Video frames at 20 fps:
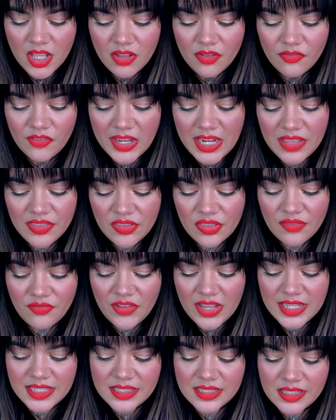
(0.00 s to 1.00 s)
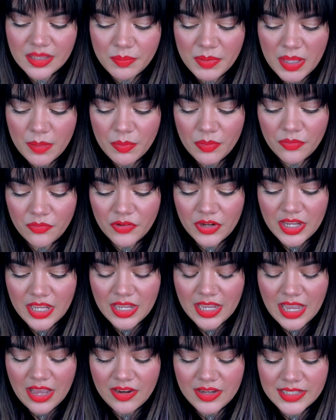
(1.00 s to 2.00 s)
Funny that the faces of the people
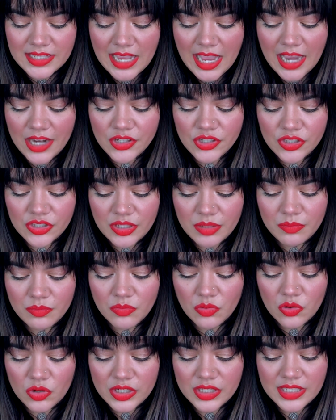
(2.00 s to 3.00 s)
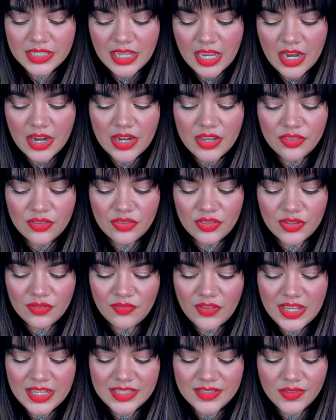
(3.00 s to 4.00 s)
freaking out is actually more scary than the
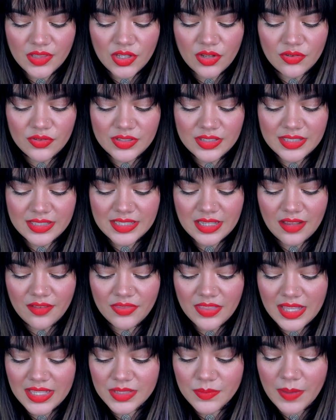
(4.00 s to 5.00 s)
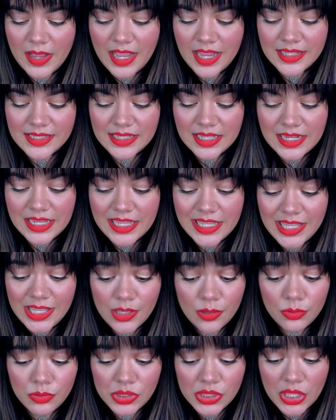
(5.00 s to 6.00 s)
face of the ghost itself. That's why I said he
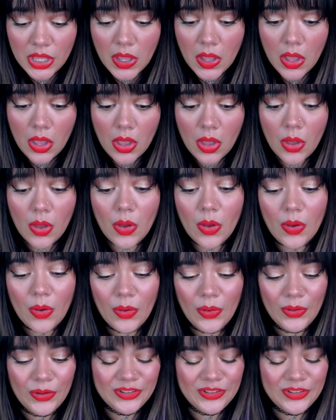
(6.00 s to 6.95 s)
cute though.